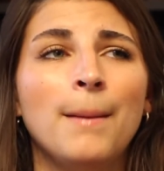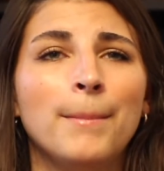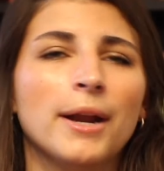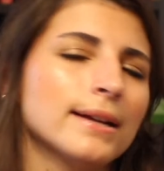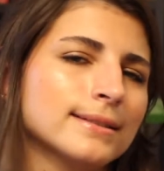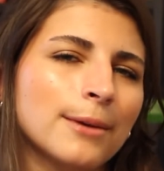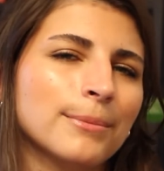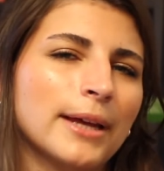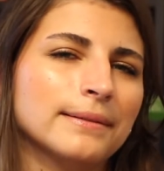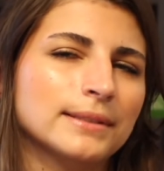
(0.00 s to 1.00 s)
but I
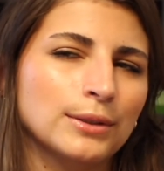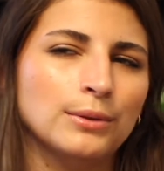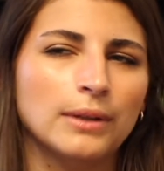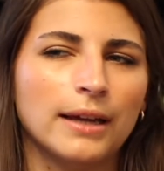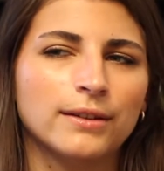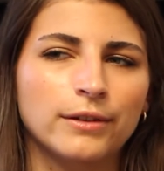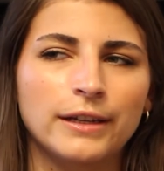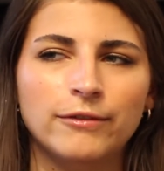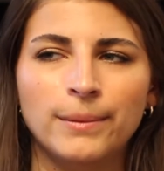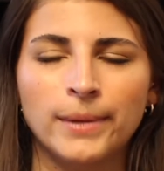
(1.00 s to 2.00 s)
sometimes do like to
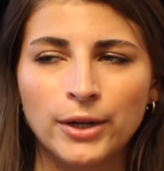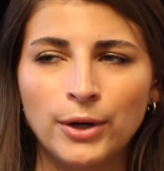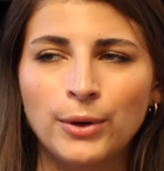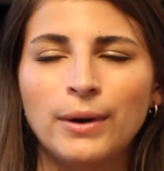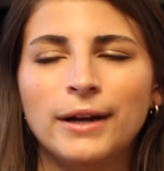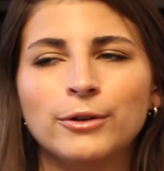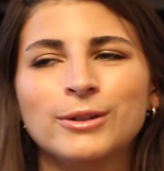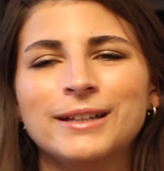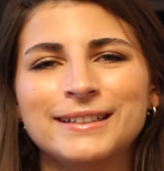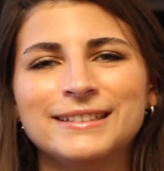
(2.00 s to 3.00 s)
give them a go. I know
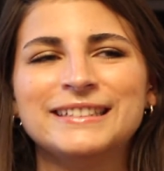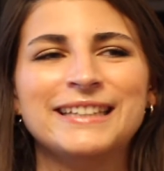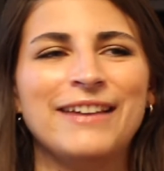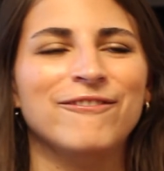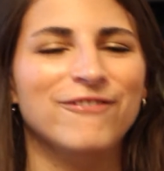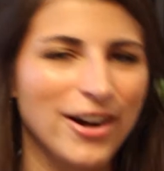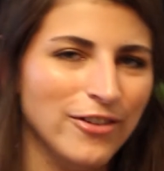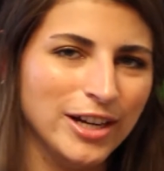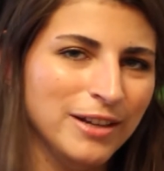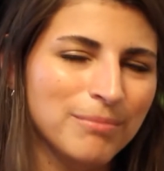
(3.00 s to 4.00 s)
that this is a
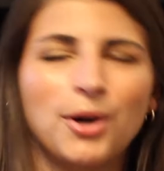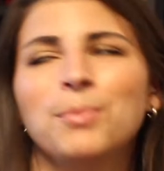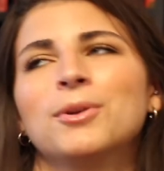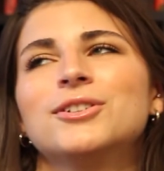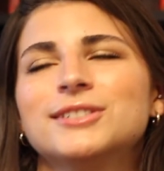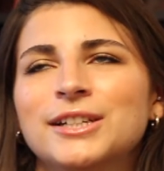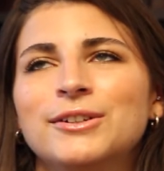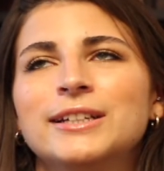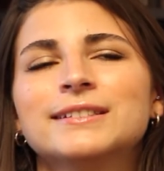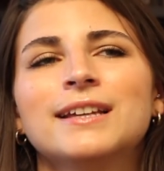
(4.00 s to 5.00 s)
very popular
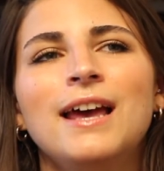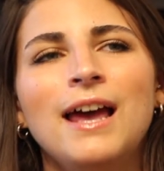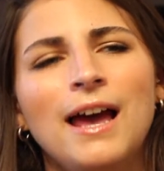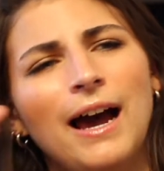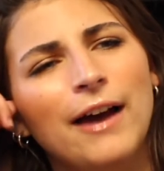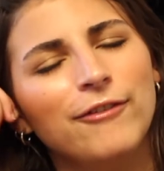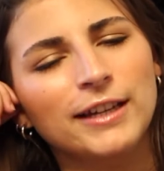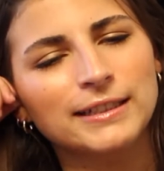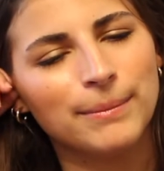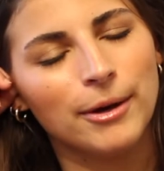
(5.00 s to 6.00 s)
series. I
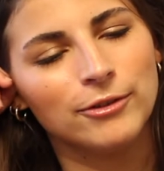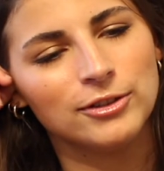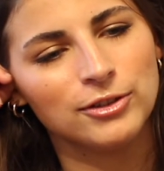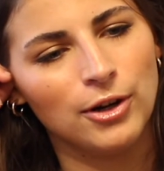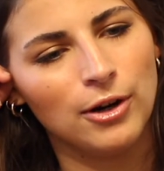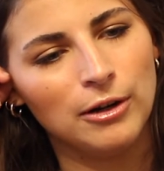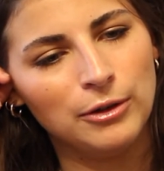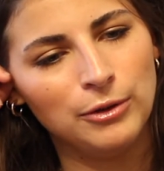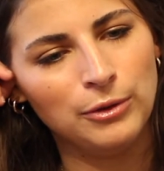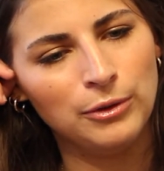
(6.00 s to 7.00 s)
think it's about this girl
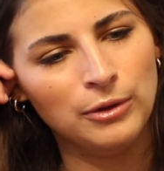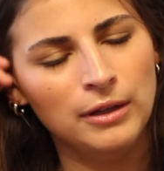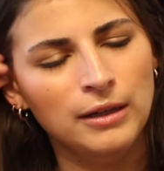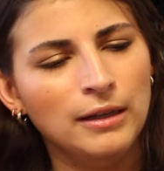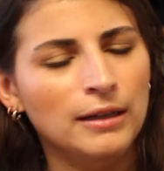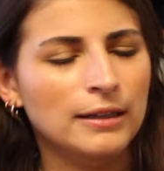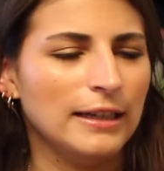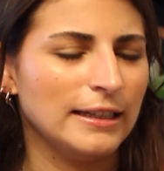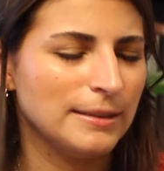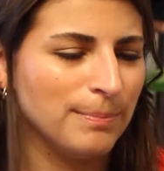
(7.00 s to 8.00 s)
who
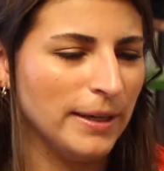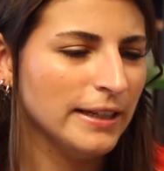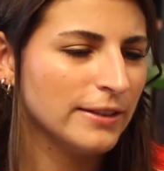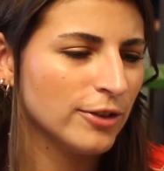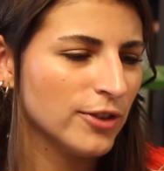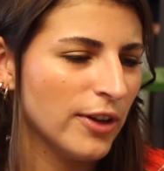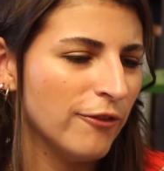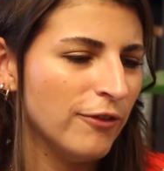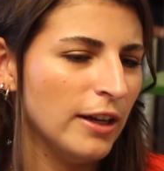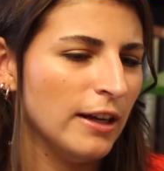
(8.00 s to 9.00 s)
gets picked for
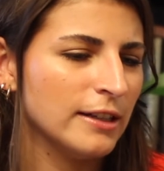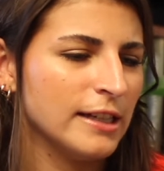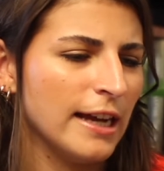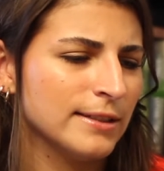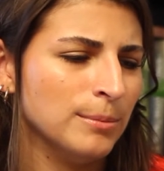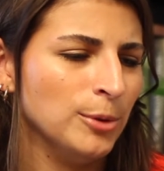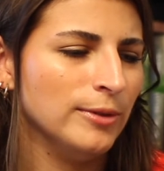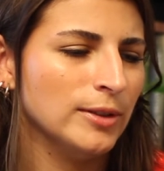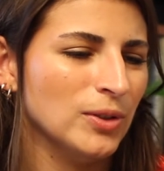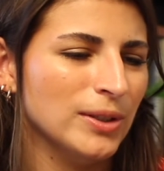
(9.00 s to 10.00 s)
something and she has to move
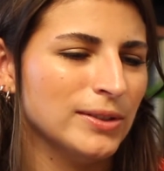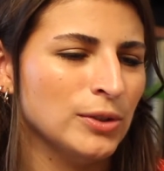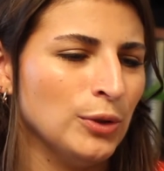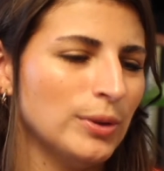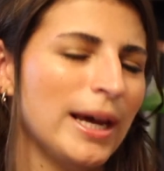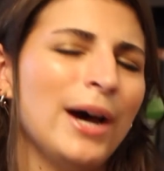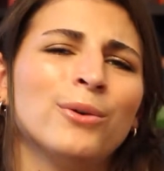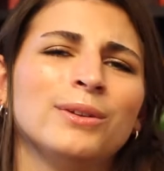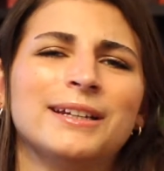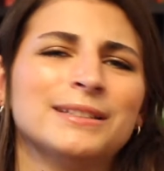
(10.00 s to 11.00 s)
into this new
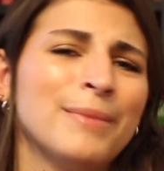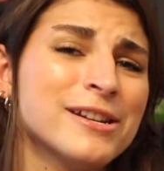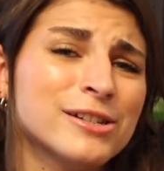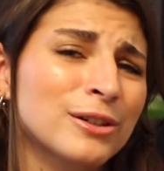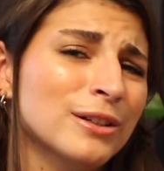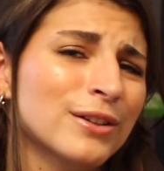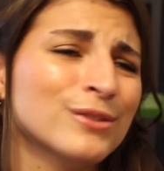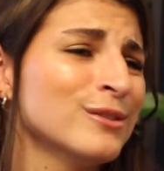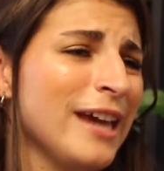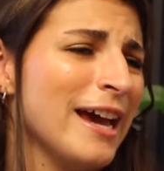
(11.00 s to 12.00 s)
town that is magical.
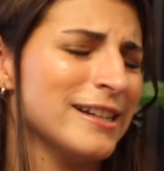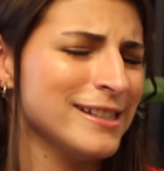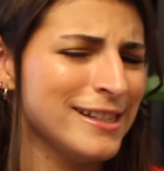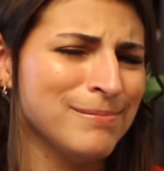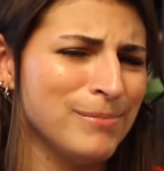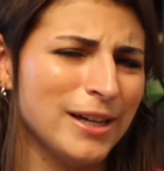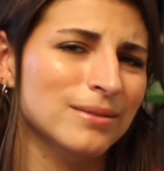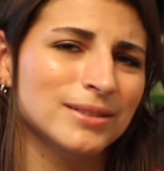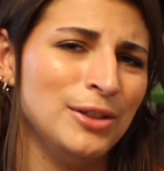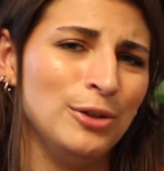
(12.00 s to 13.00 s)
So yeah, she
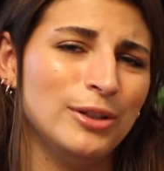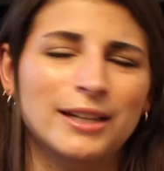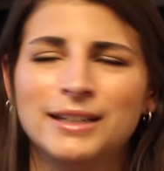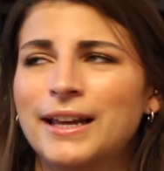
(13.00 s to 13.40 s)
becomes a new kid in